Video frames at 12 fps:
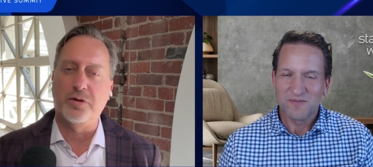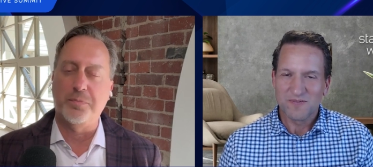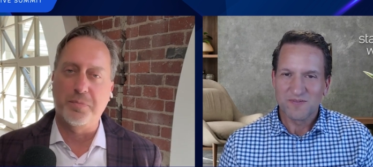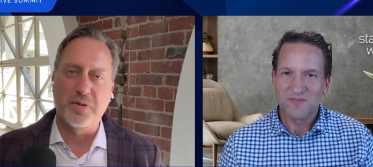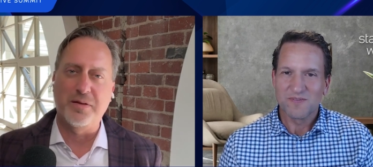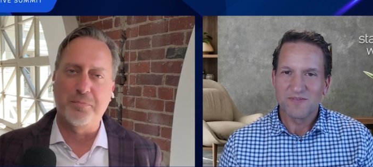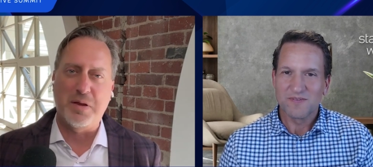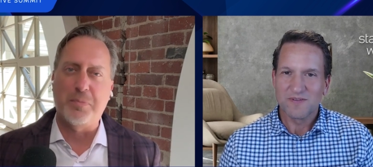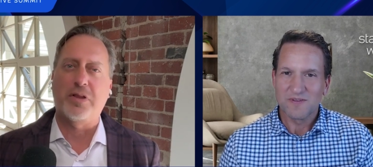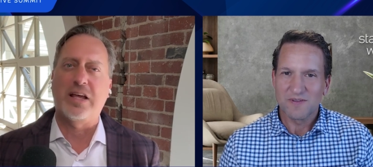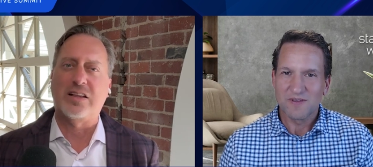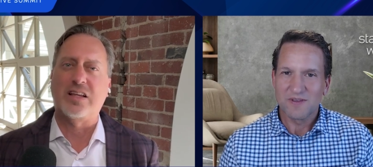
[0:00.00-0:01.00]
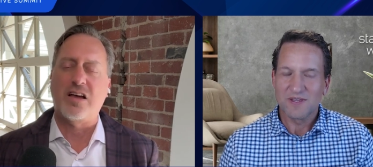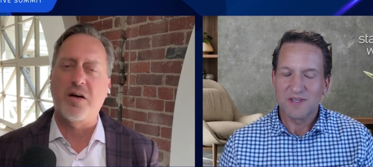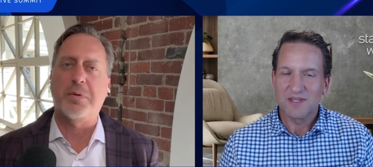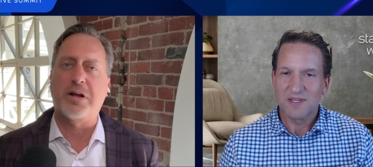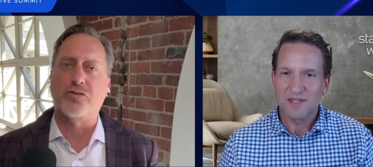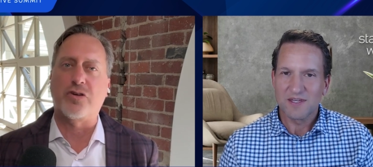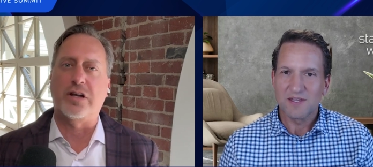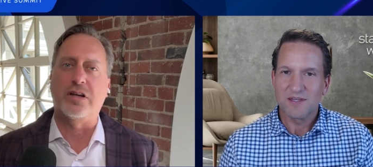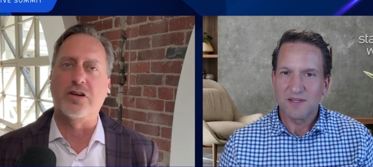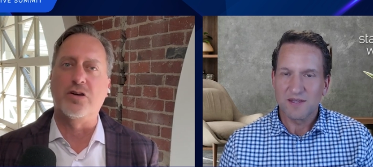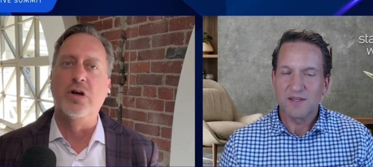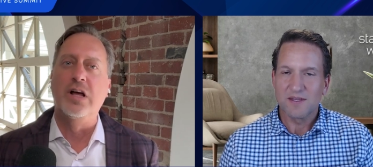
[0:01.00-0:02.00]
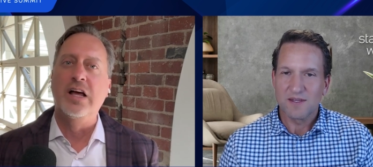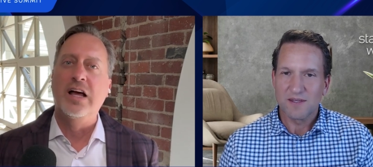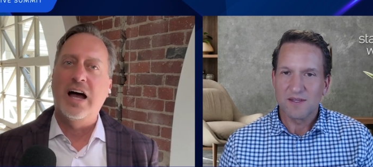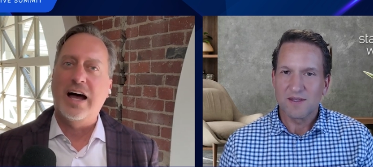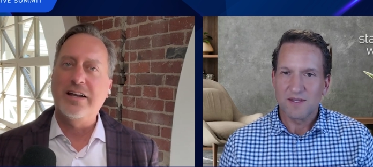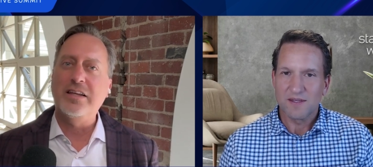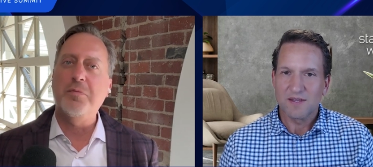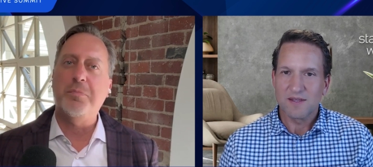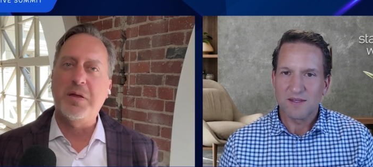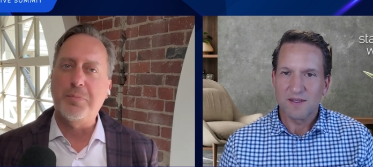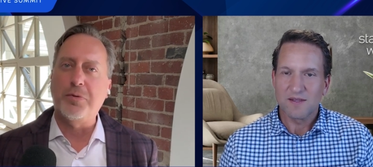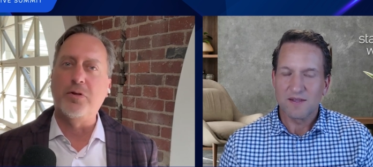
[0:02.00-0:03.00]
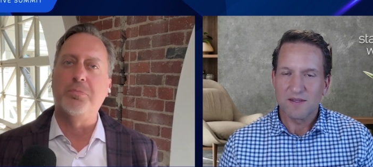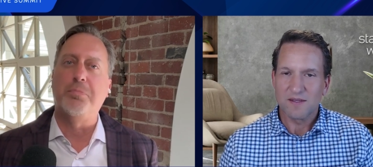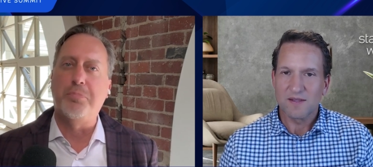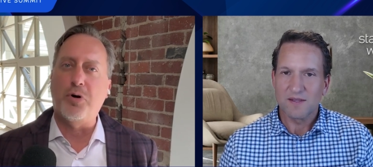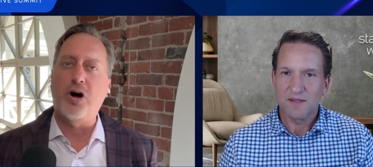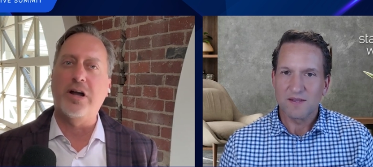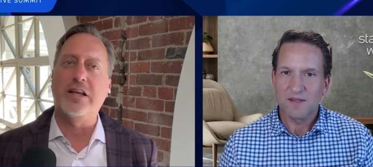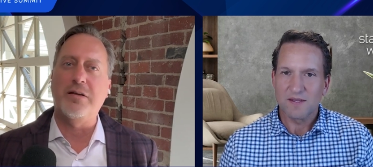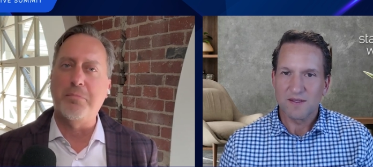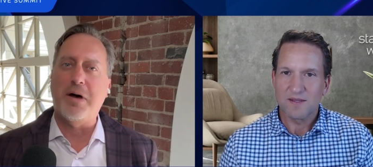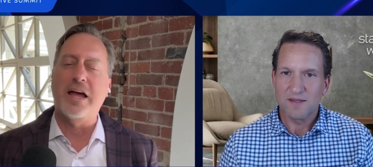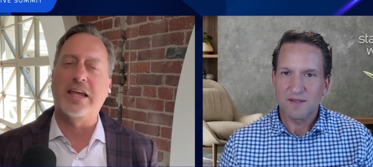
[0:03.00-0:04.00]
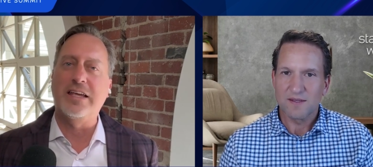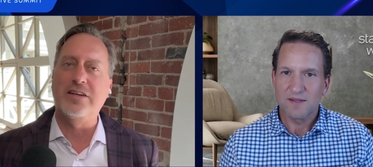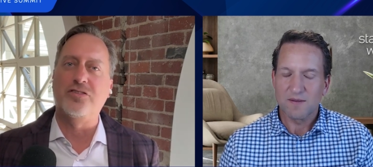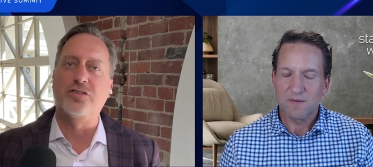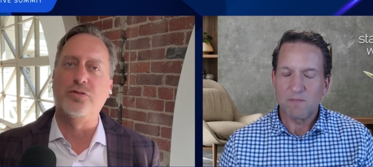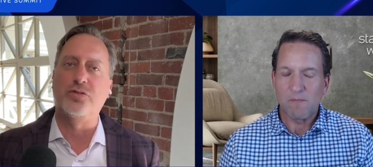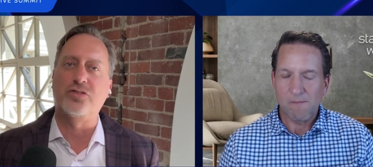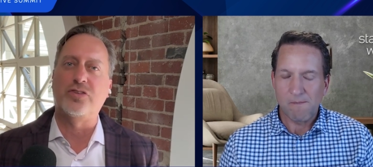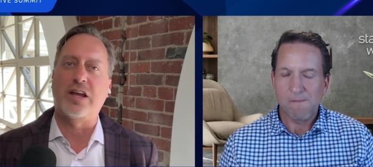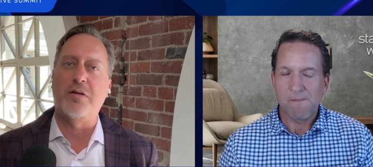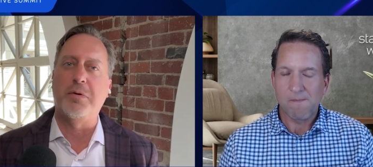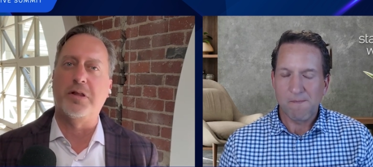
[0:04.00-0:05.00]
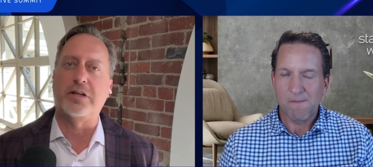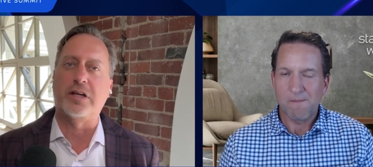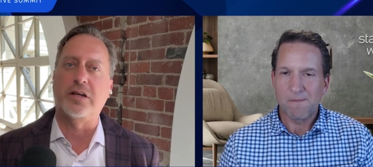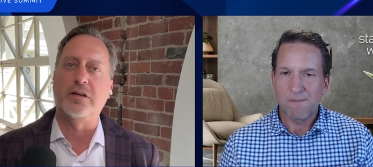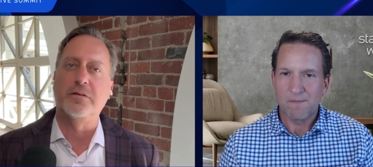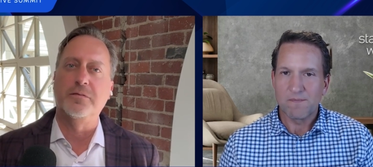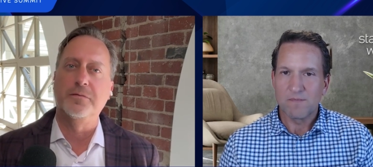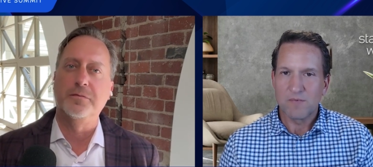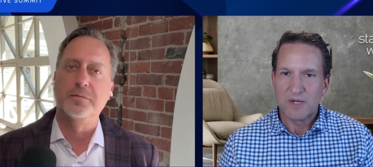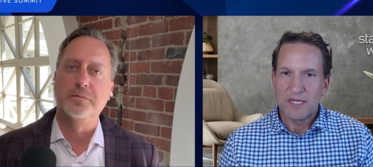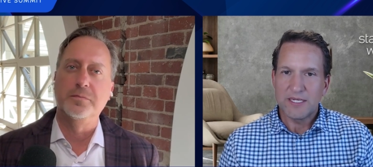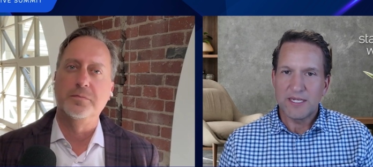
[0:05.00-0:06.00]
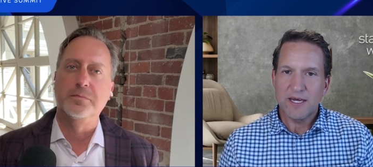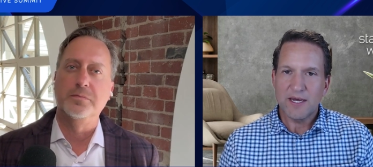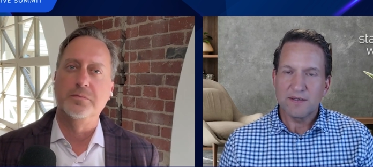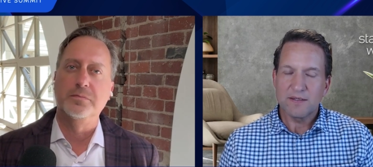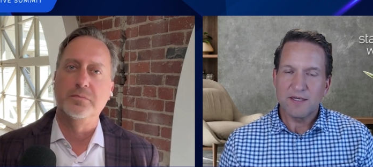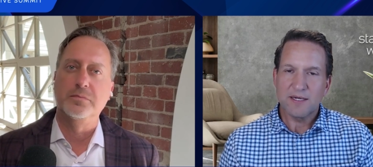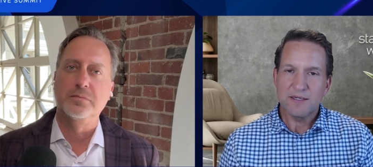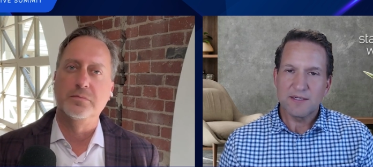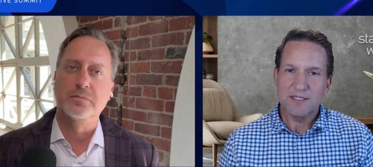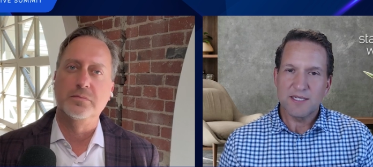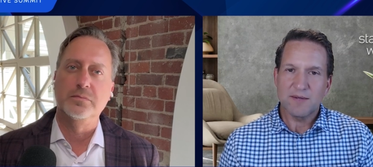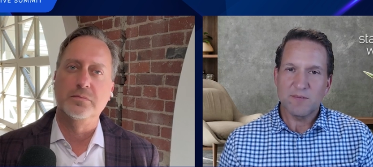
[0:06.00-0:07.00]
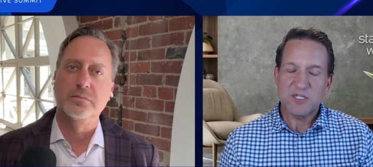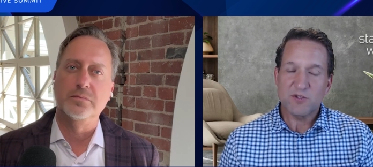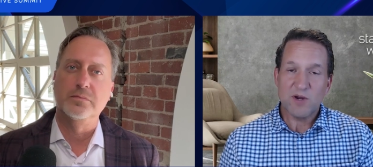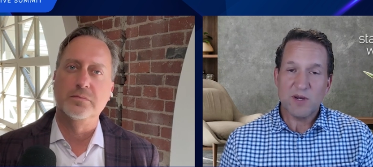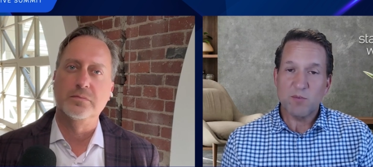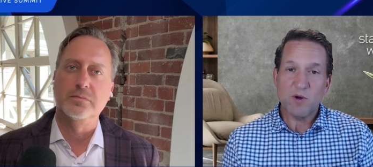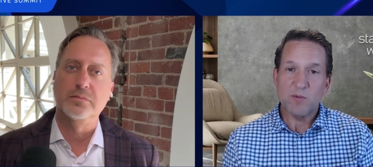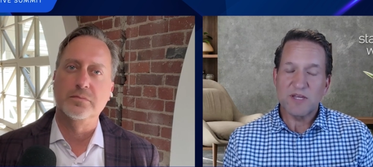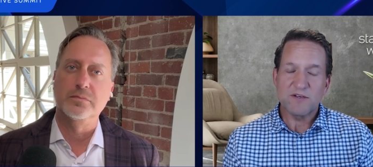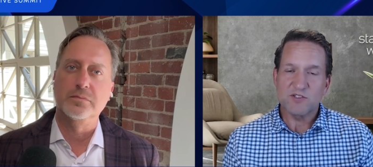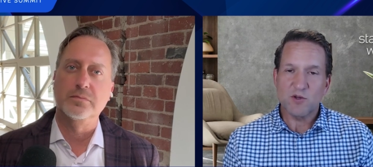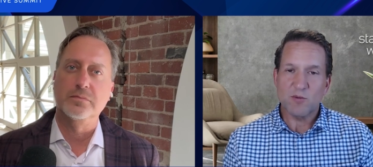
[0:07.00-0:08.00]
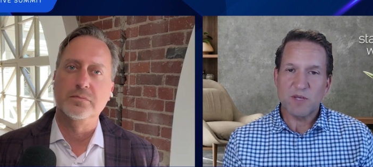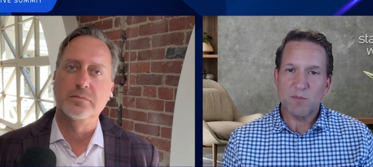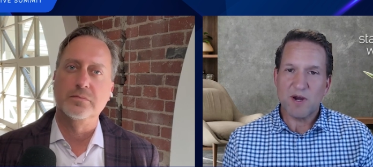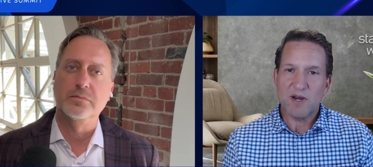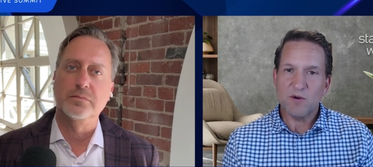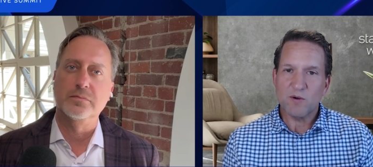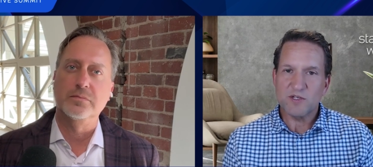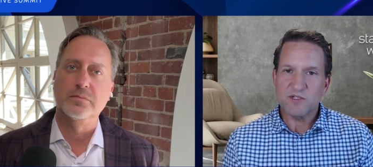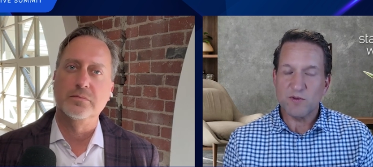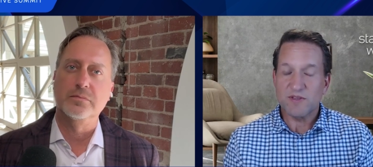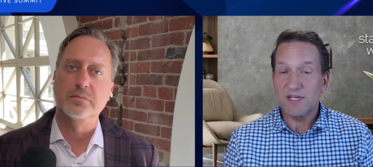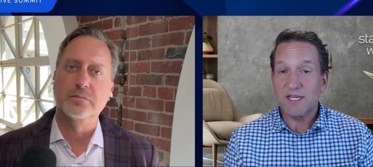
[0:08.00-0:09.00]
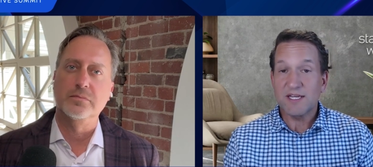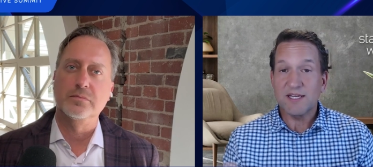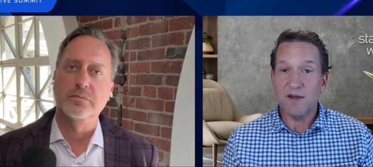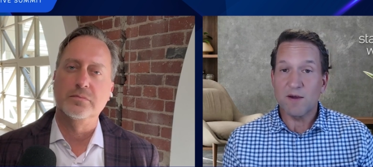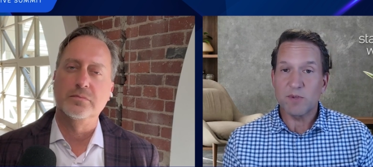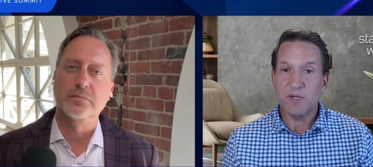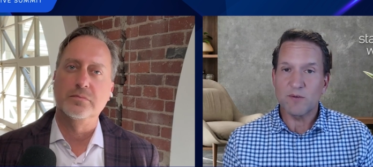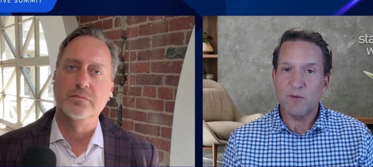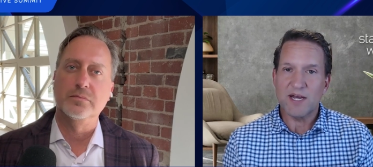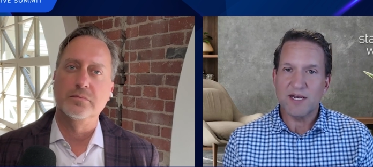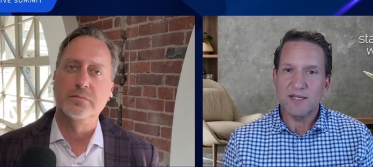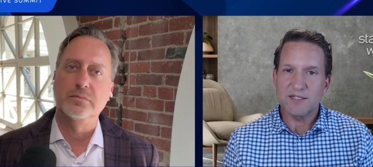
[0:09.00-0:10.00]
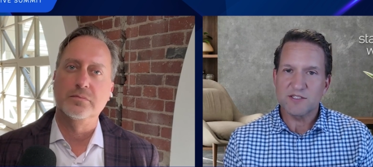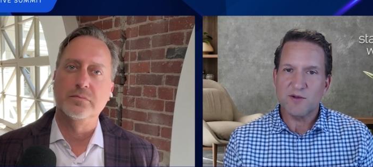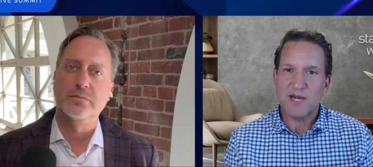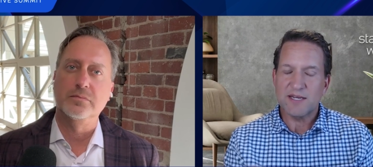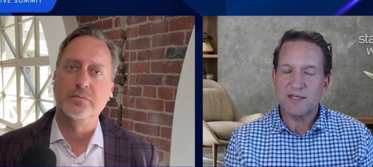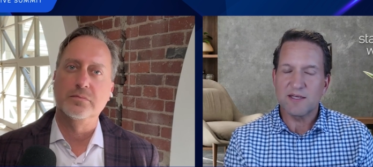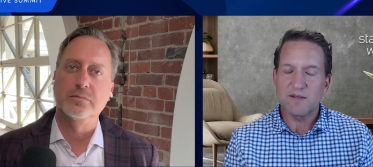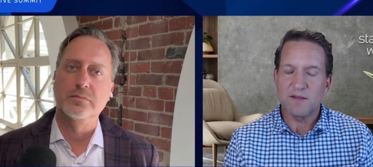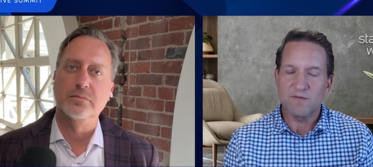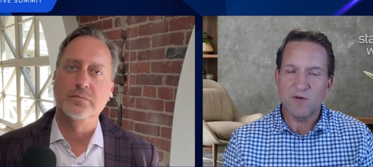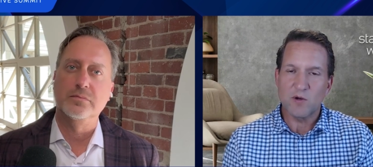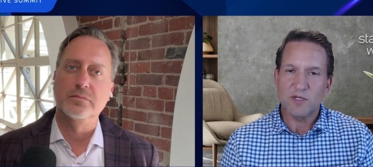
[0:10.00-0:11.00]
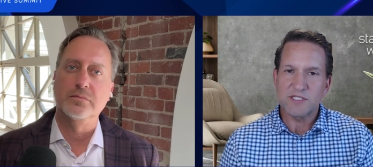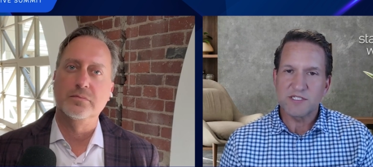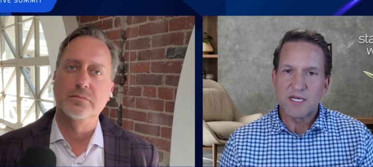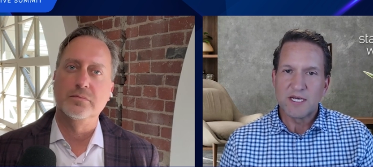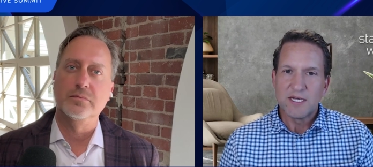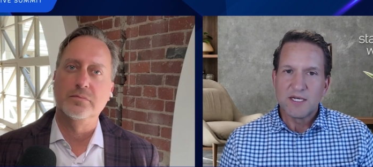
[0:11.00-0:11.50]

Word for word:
Speaker 1: the the people at the company are trying to do, how do you get people bought it, buying into sustainability?
Speaker 2: Yeah, yeah, I mean, it's a great point. There's so many priorities within any company. Mm-hmm. So how do you get focus?